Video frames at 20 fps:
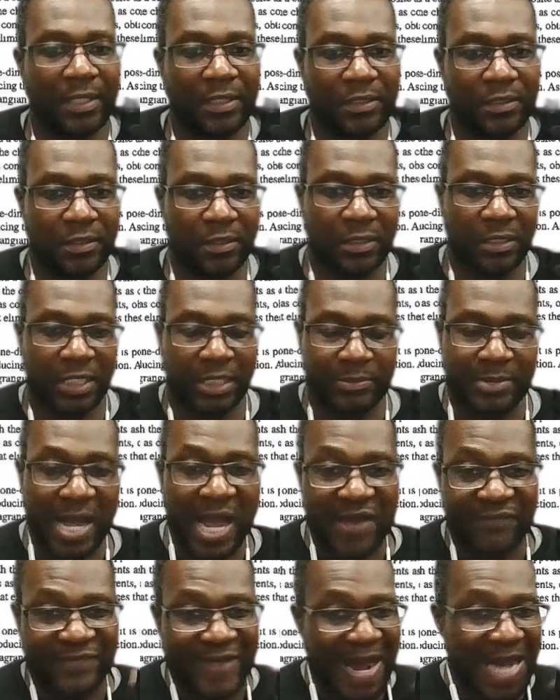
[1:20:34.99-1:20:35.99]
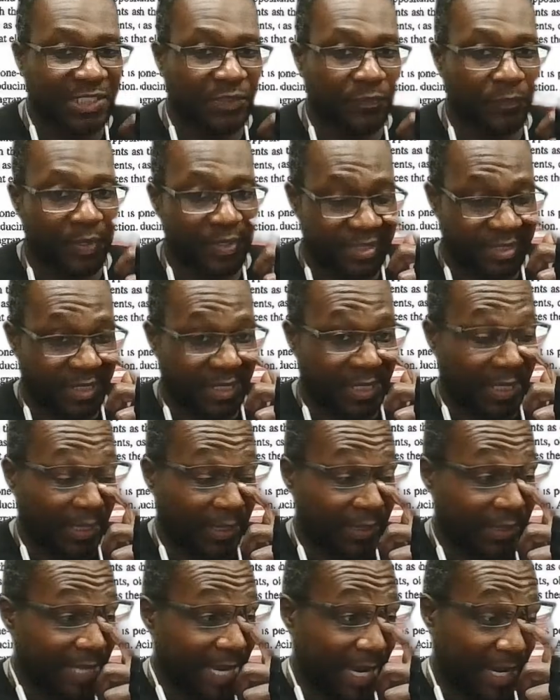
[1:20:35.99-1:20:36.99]
And my advisor was
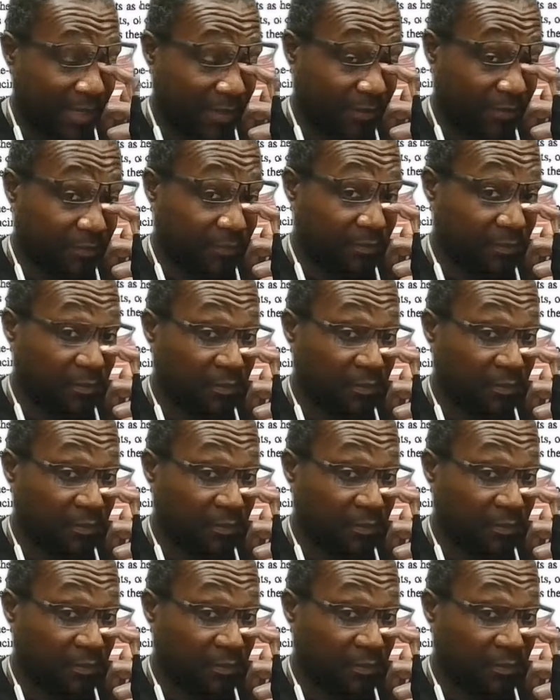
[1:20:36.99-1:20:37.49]
saying that